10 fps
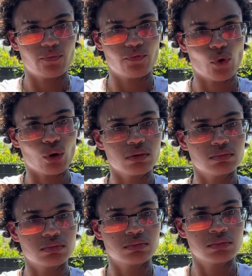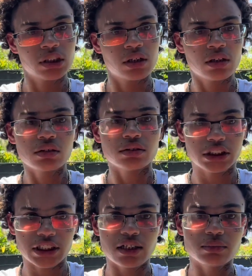form the
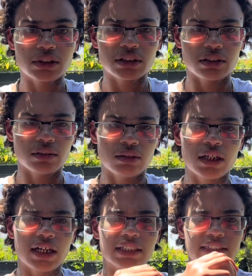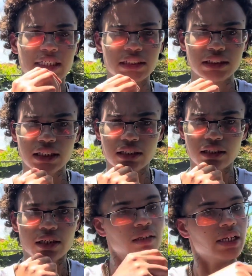shapes, and then take a second,
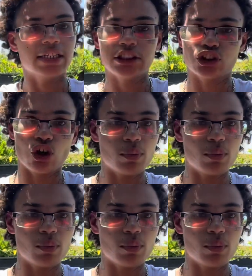and then just go